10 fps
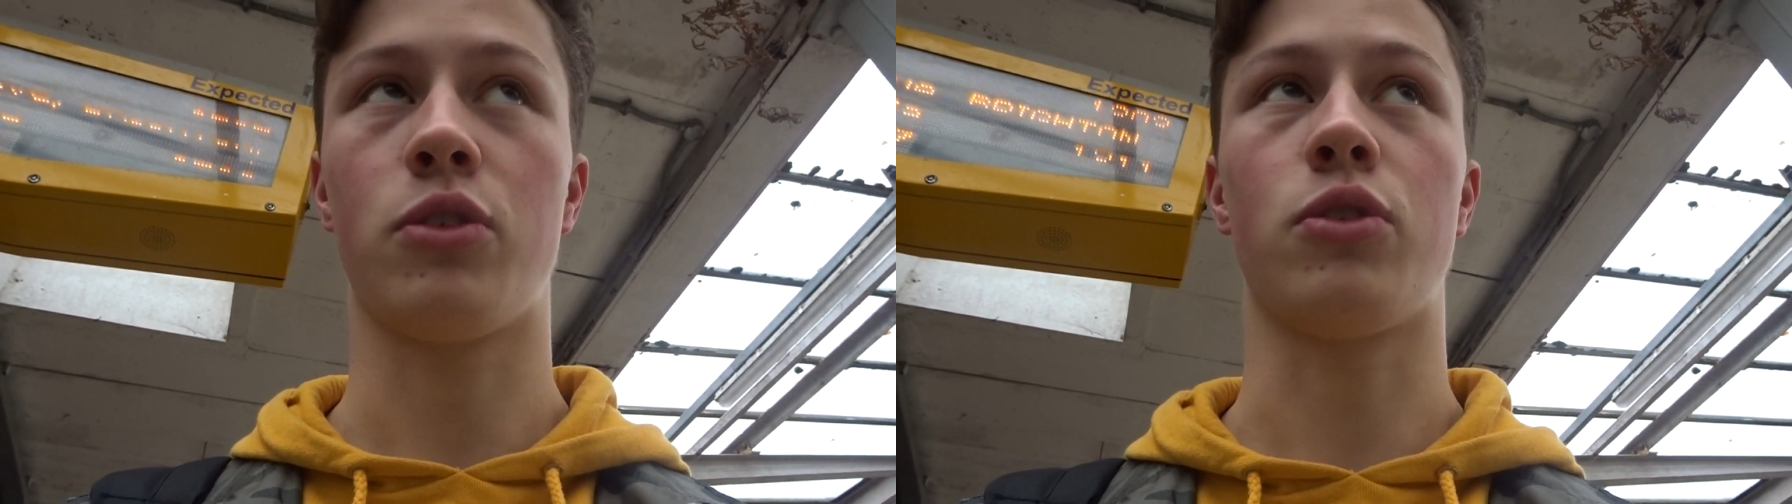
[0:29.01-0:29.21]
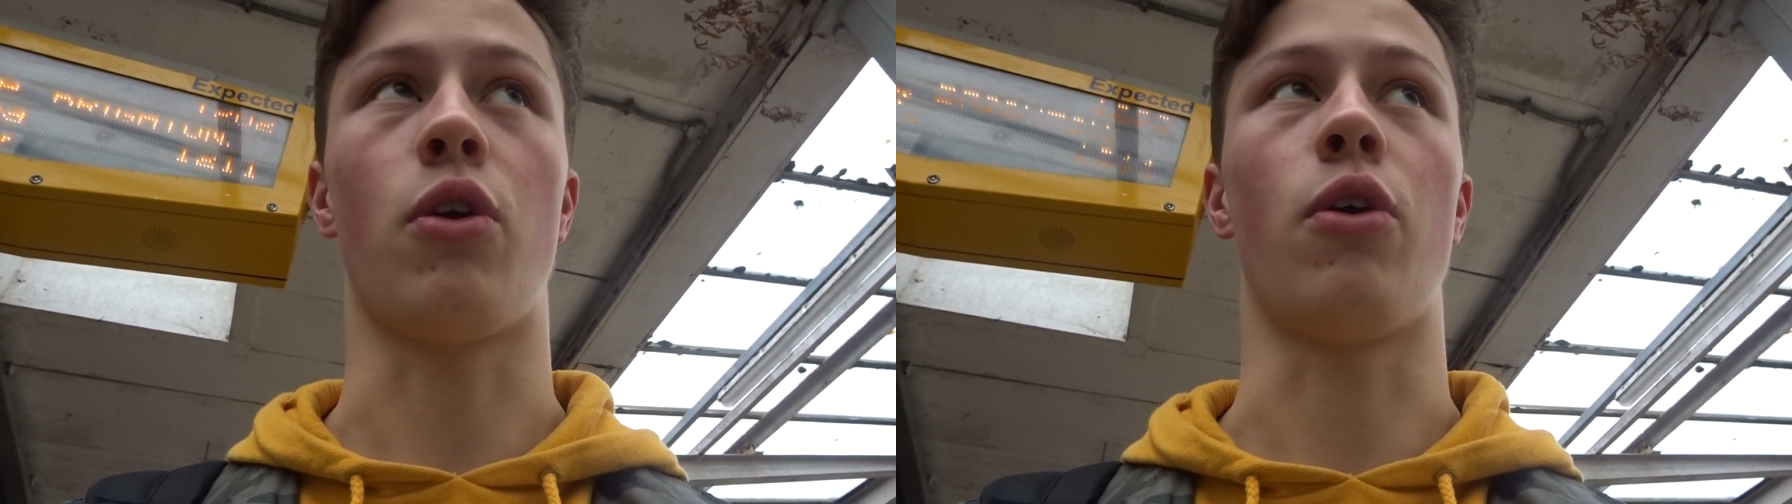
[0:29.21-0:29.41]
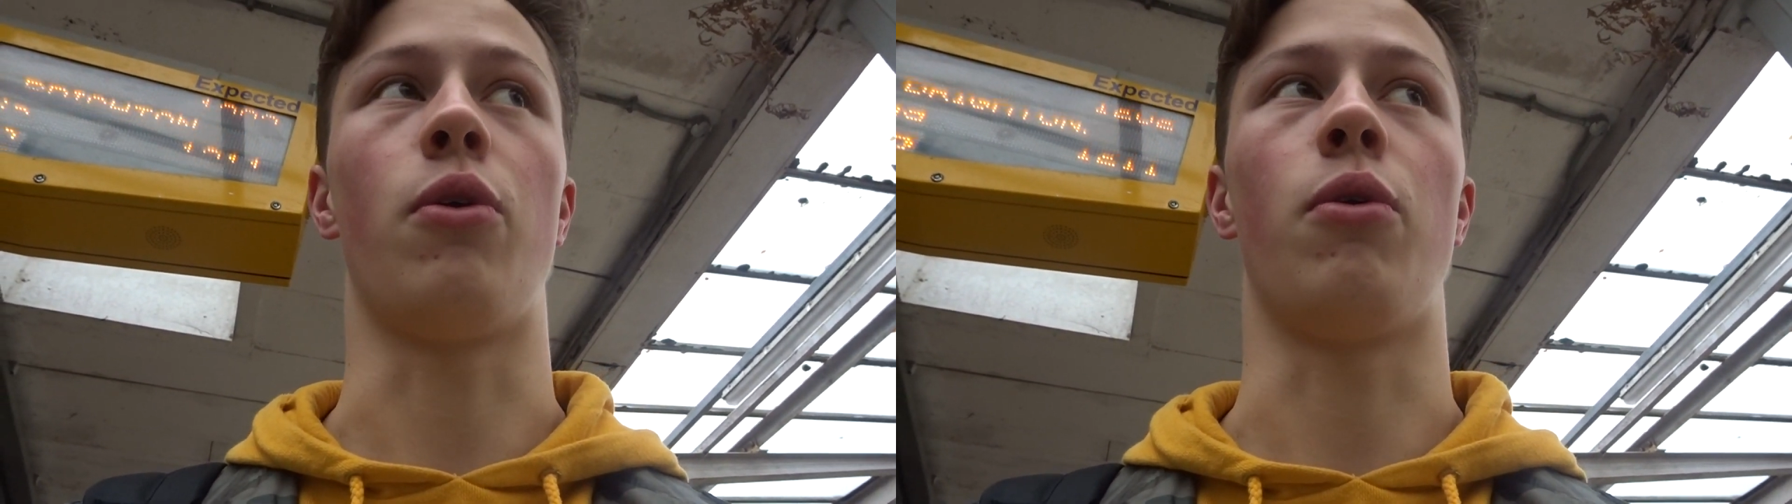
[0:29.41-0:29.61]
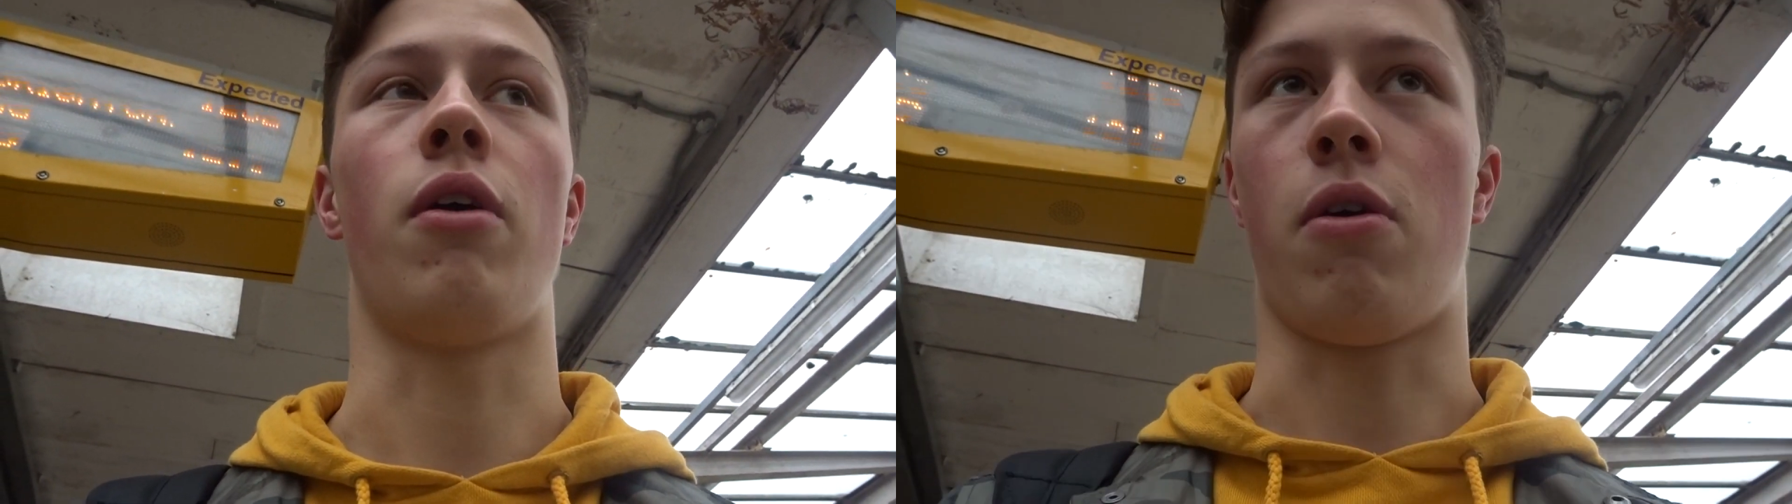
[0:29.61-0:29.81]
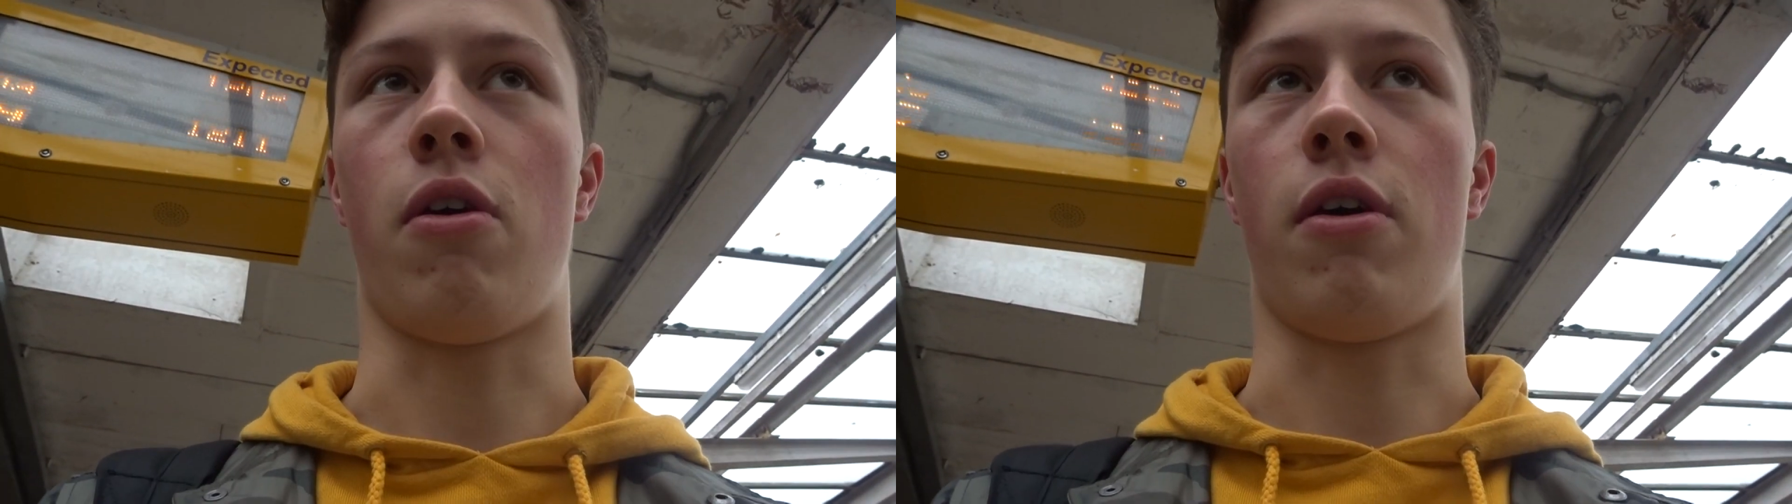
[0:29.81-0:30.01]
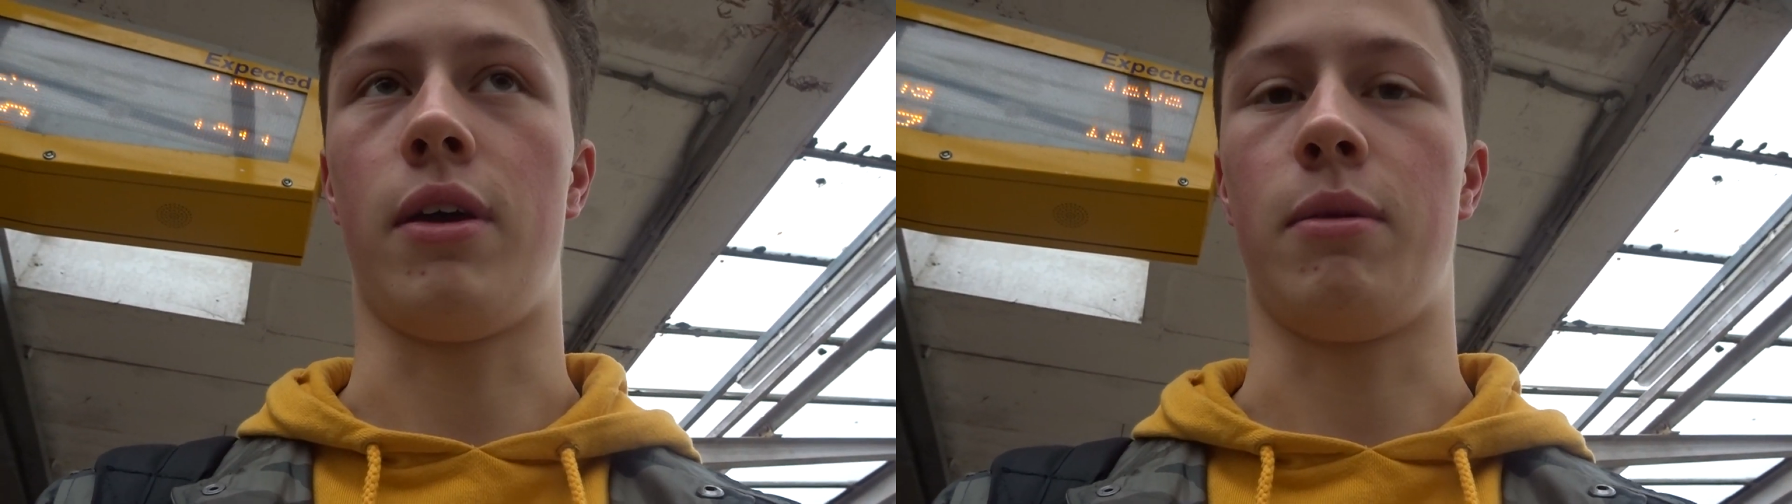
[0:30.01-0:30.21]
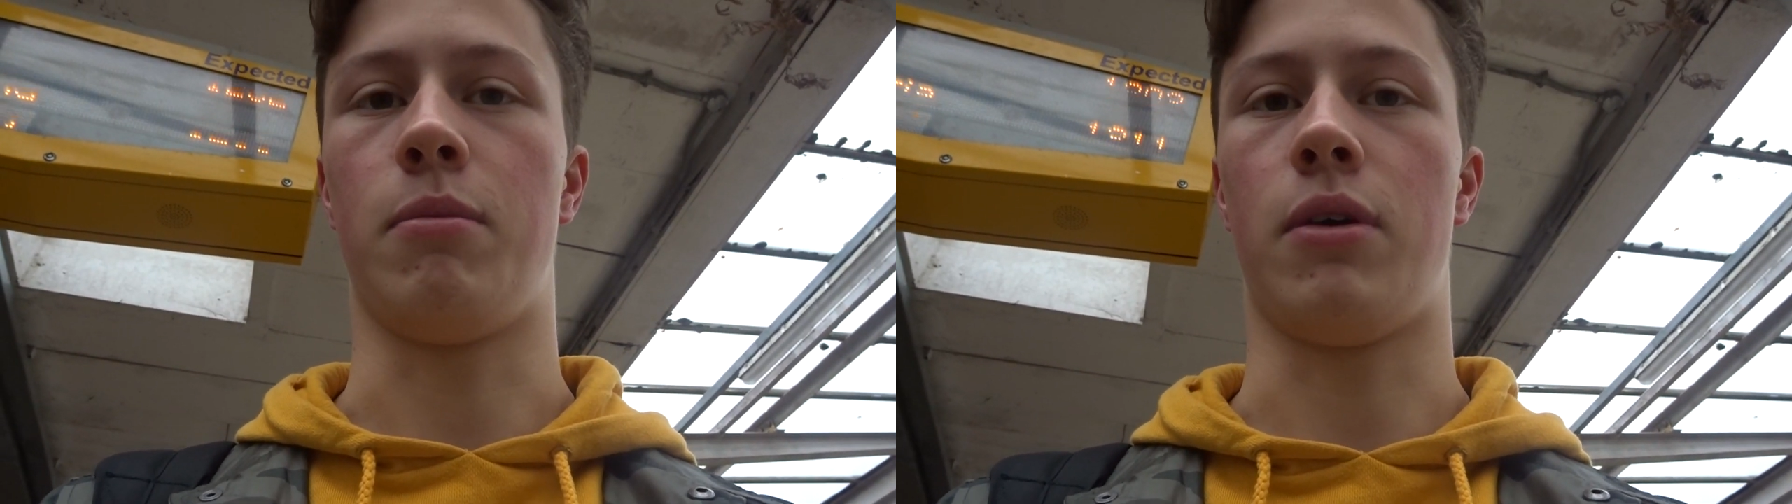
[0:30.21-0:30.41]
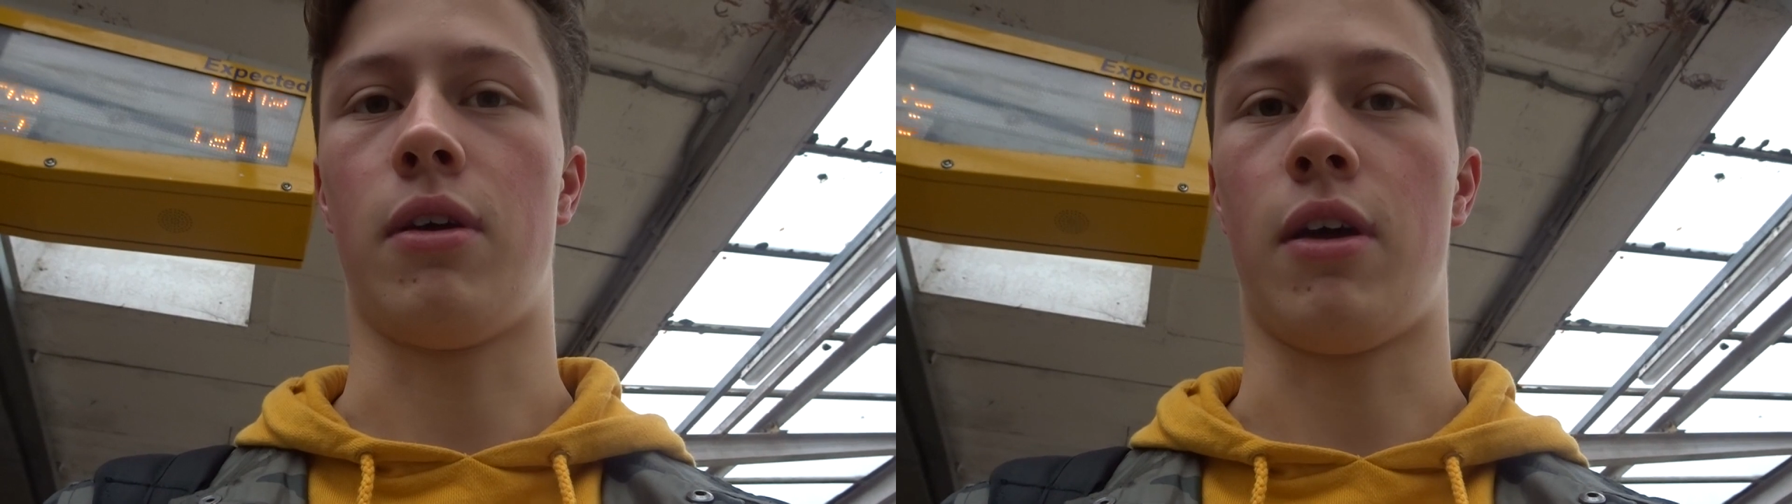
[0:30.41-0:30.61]
So I'm
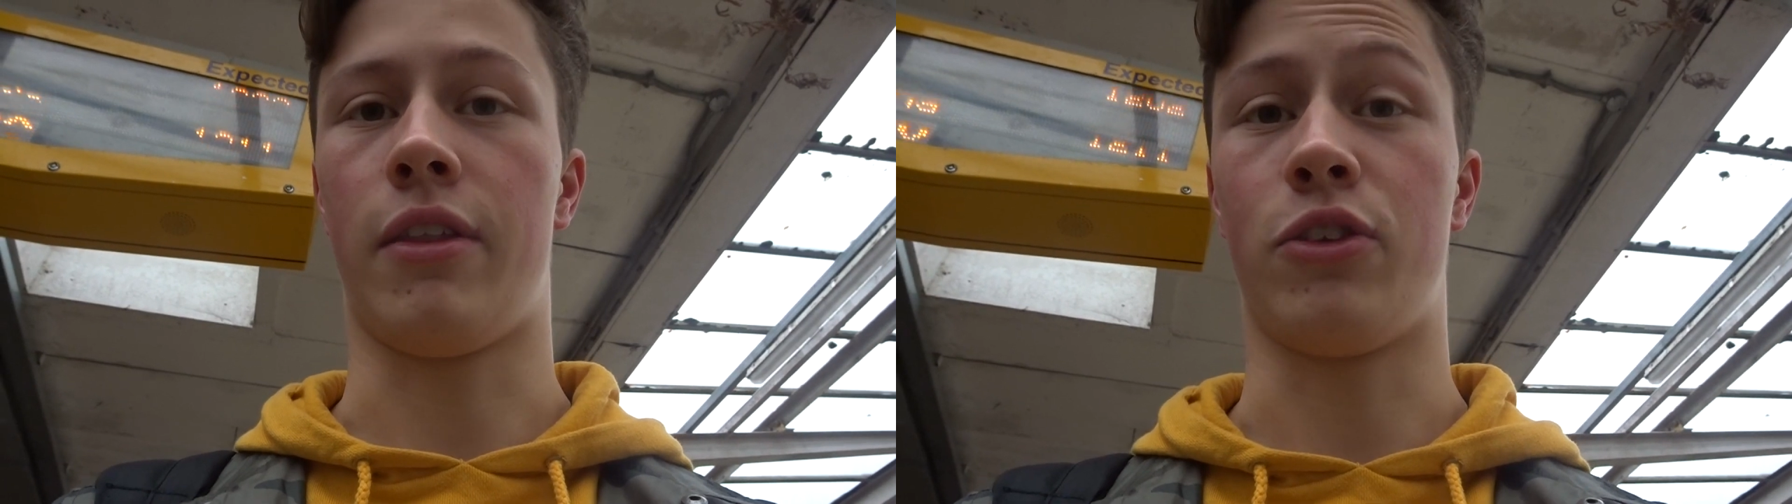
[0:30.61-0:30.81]
at